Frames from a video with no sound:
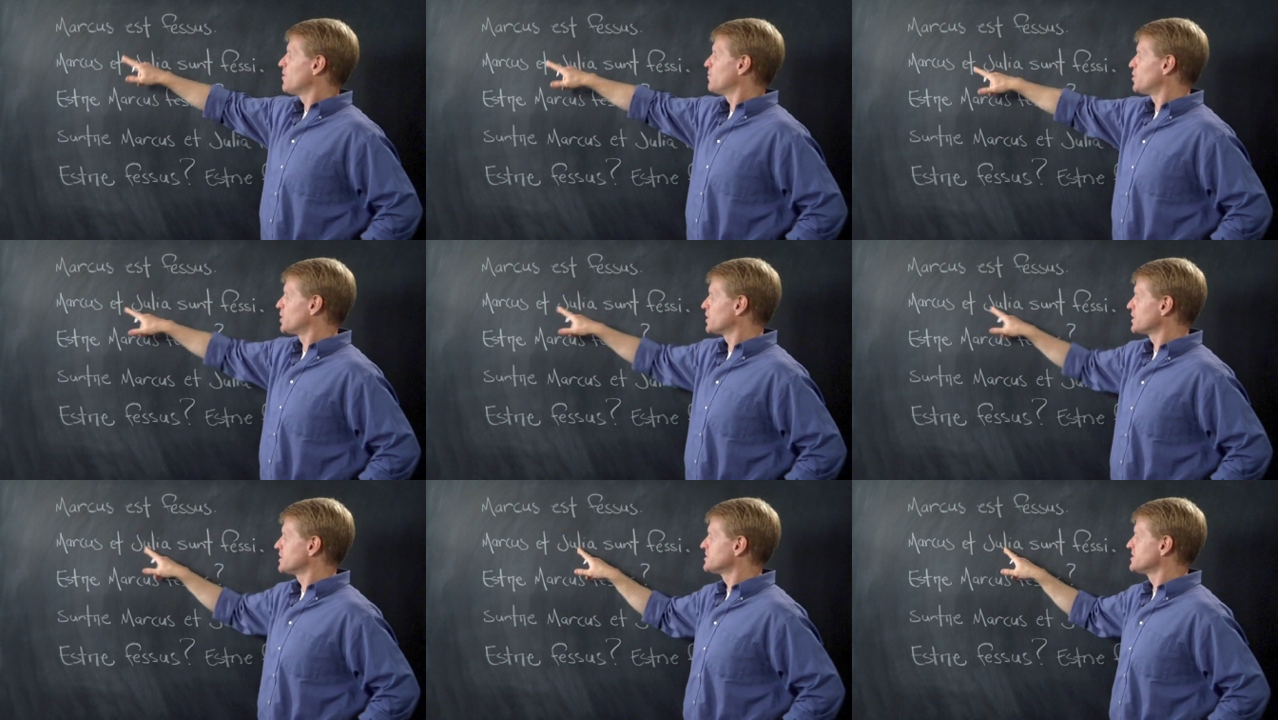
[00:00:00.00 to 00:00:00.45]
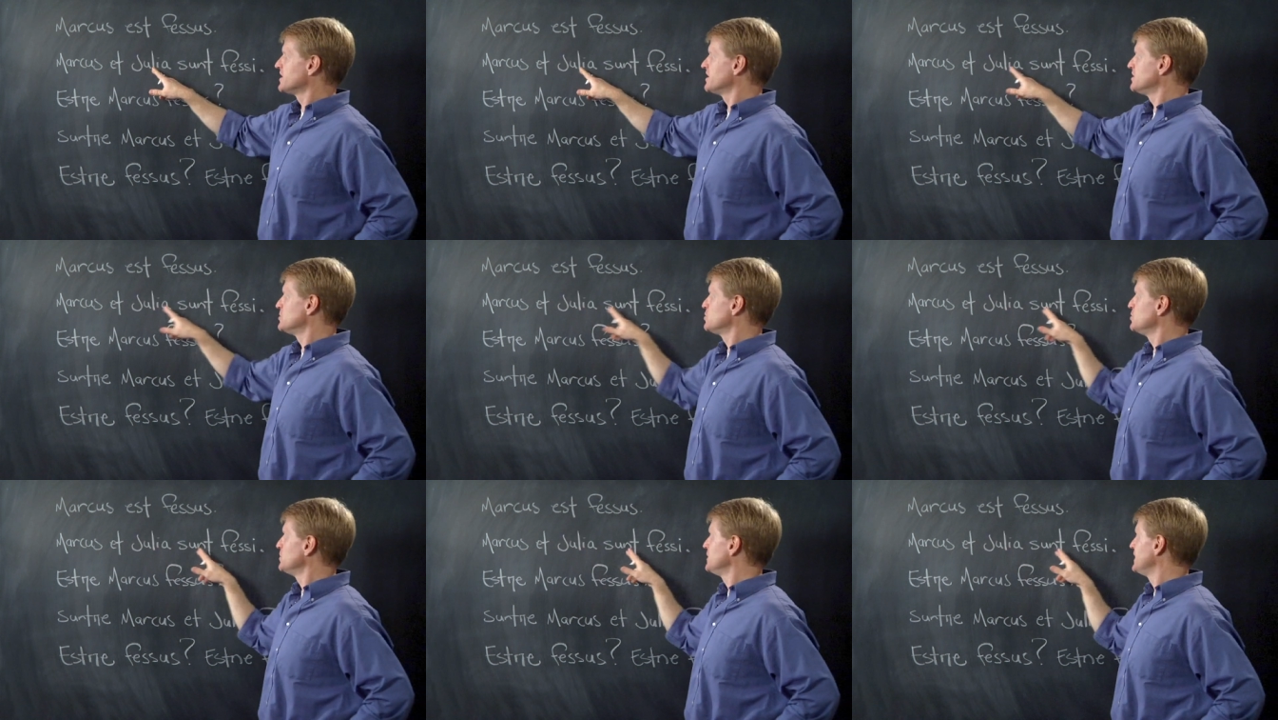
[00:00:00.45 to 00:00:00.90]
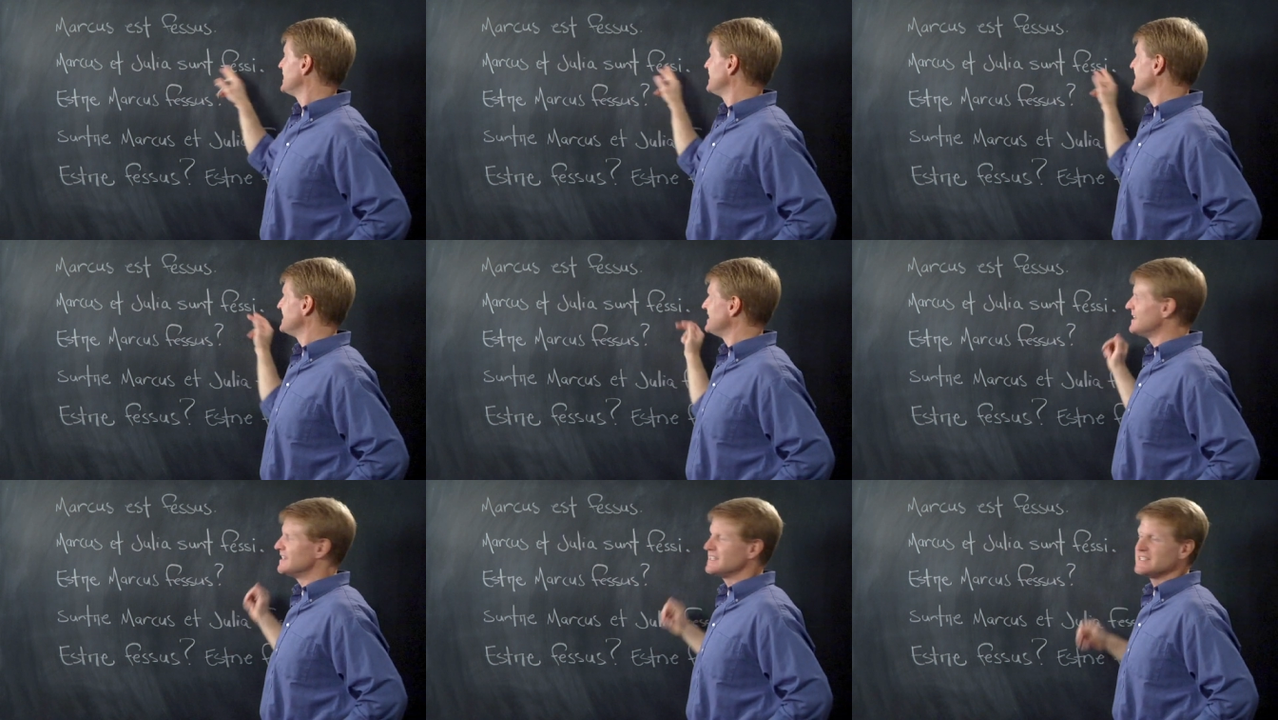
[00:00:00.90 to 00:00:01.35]
Marcus and
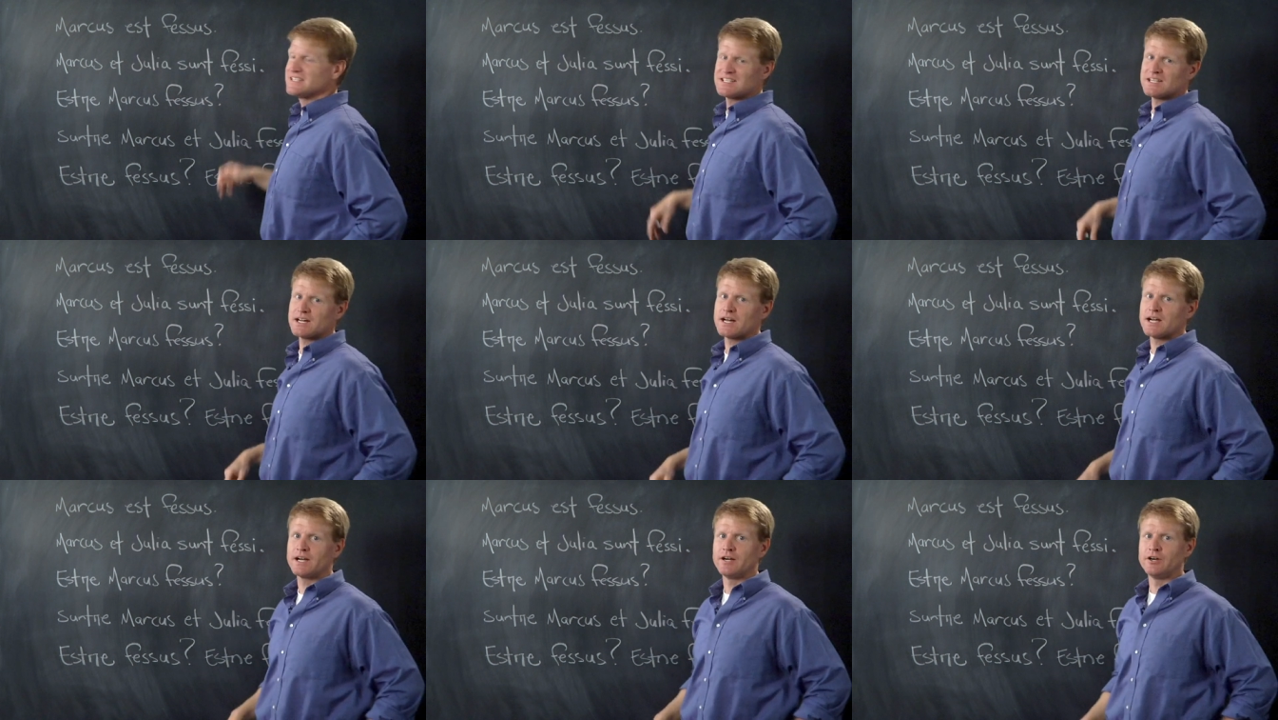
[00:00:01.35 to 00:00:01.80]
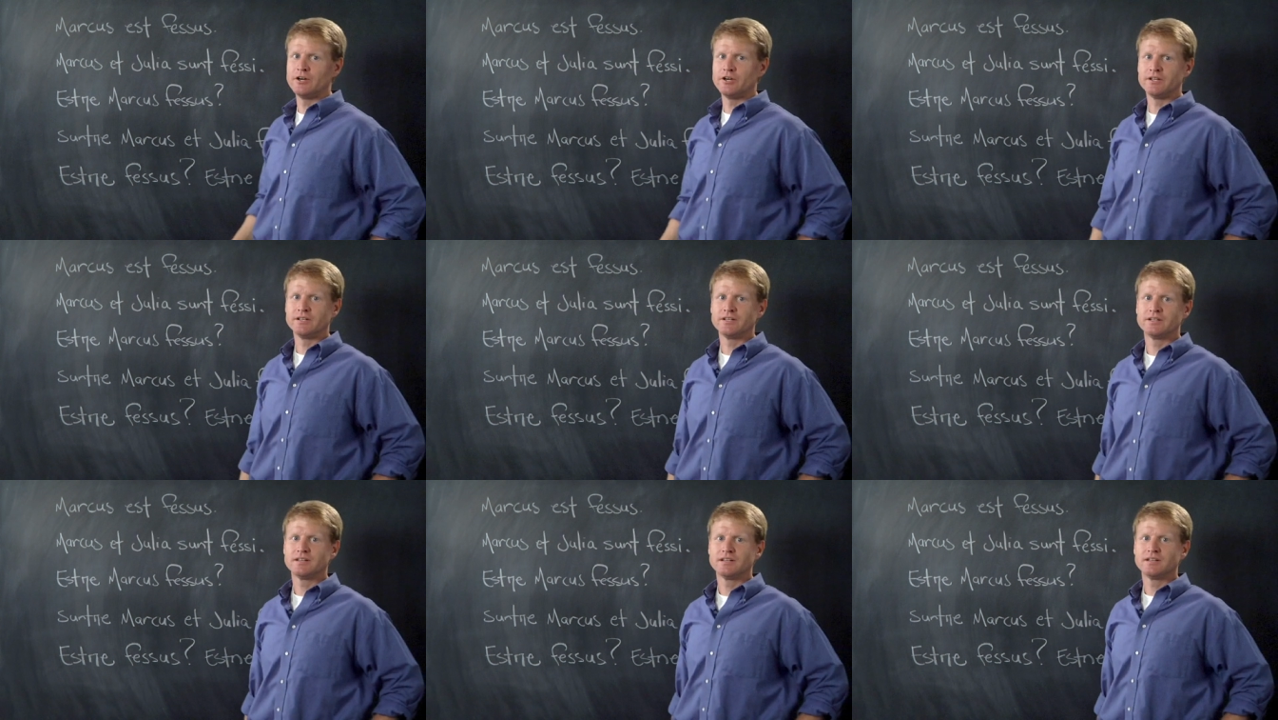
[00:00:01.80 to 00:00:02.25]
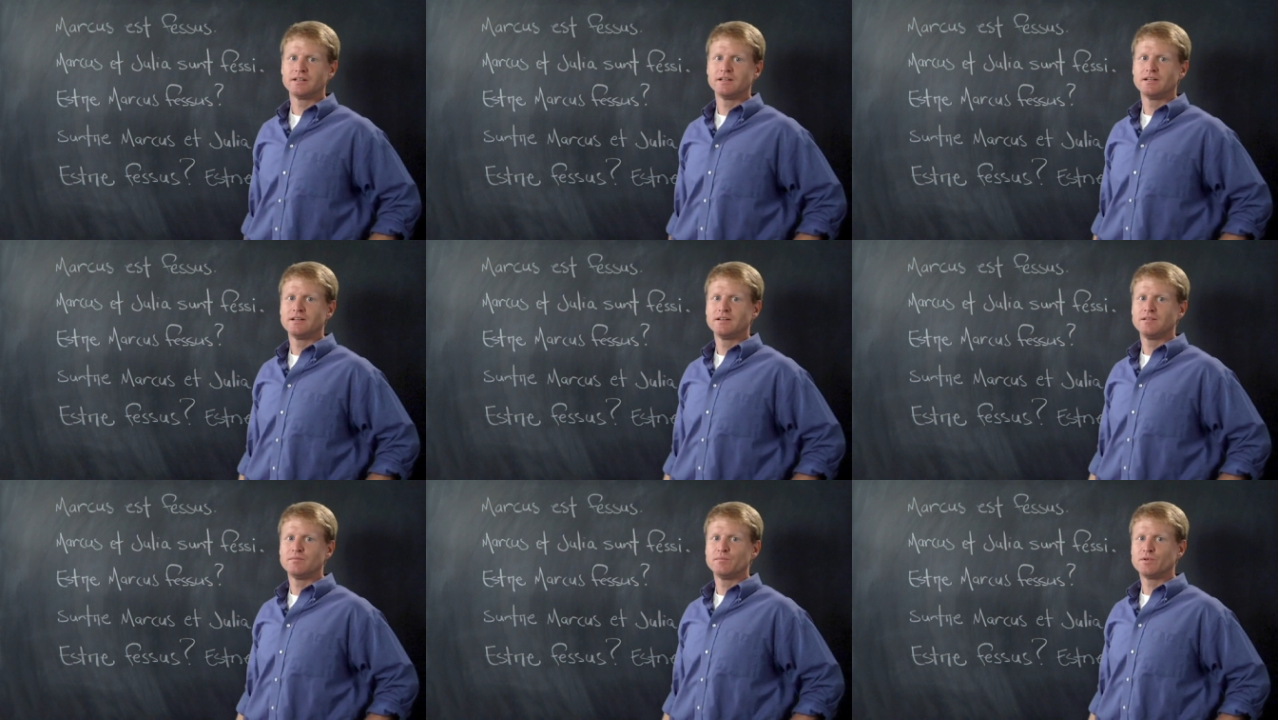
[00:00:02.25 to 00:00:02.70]
Julia is tired
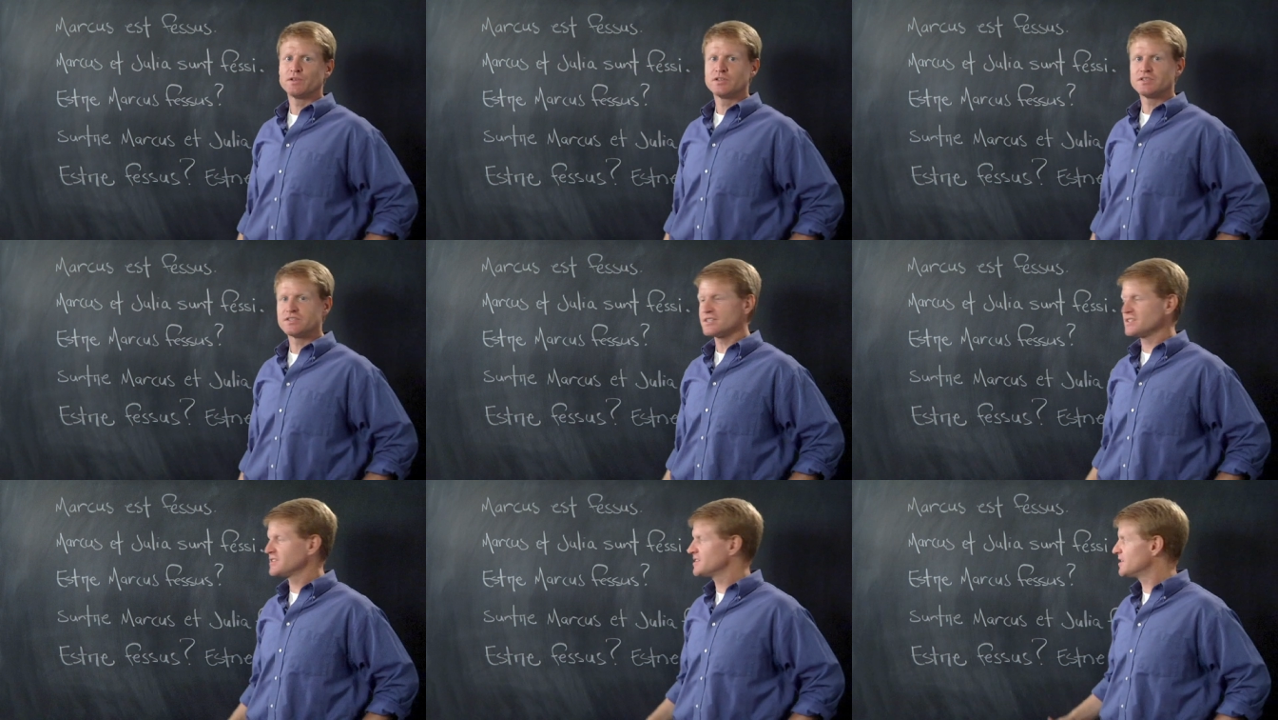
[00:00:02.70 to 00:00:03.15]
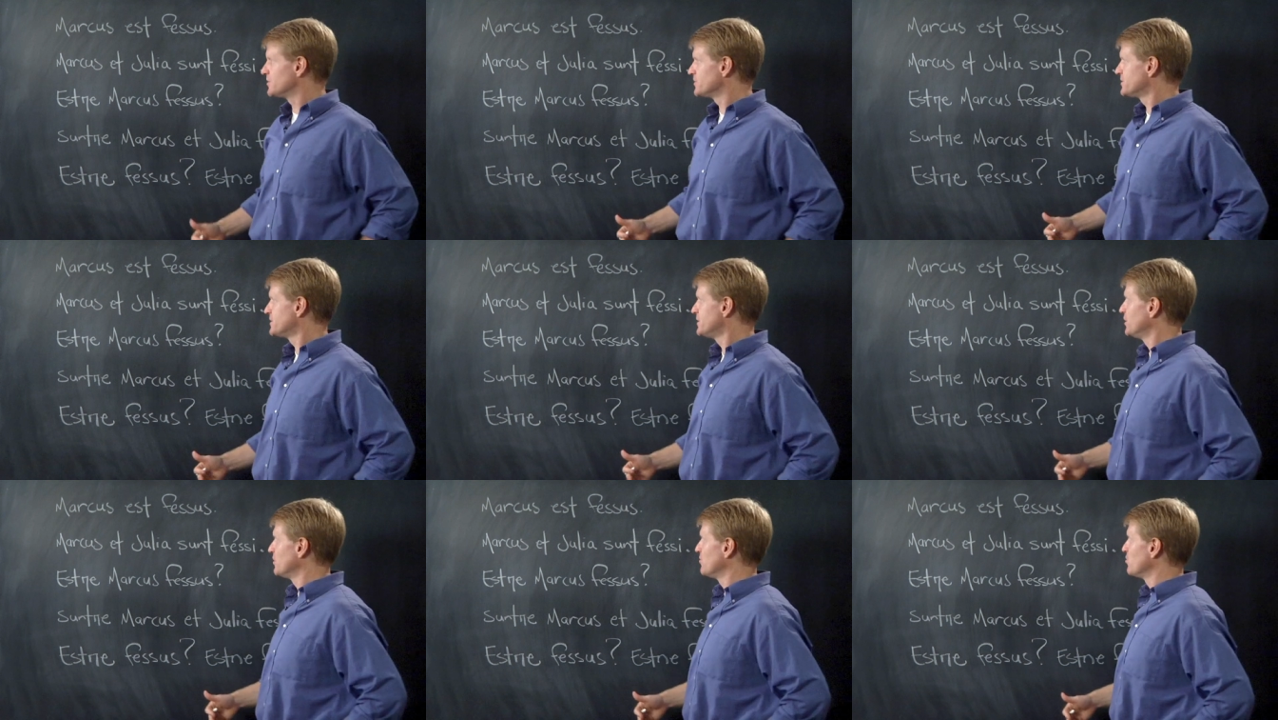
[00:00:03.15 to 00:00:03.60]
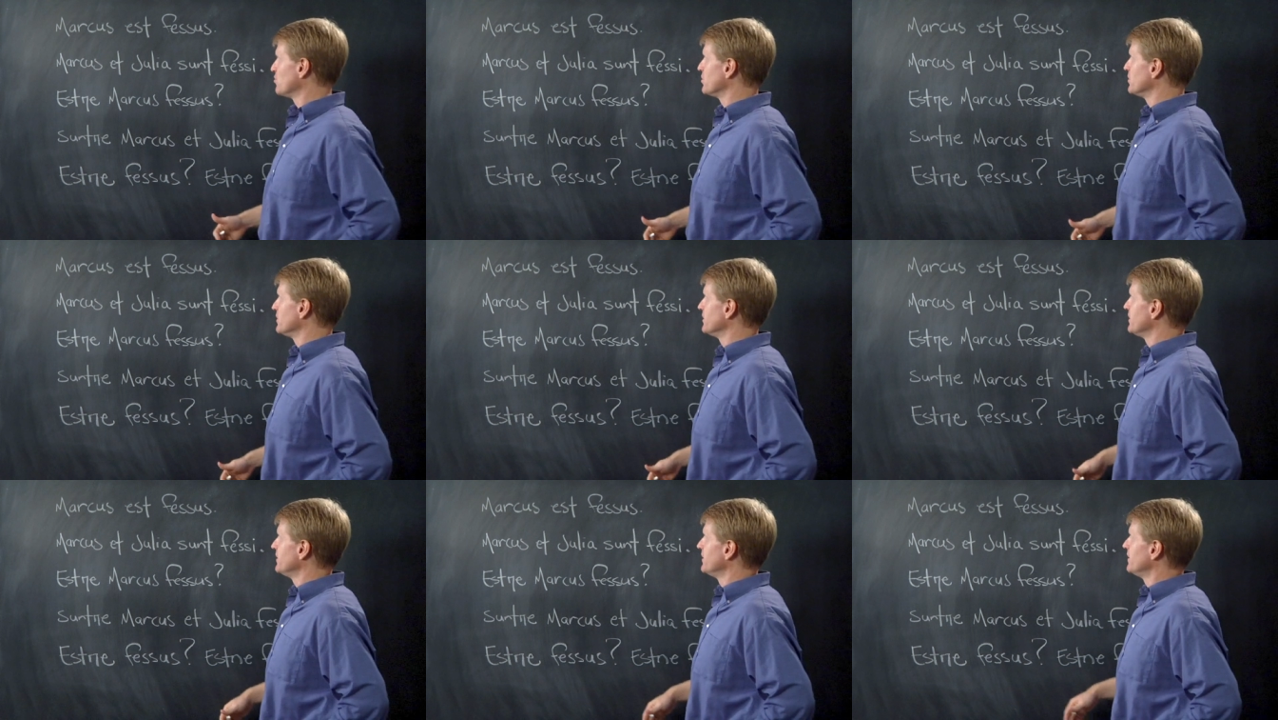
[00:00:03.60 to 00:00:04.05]
because that sounds terrible.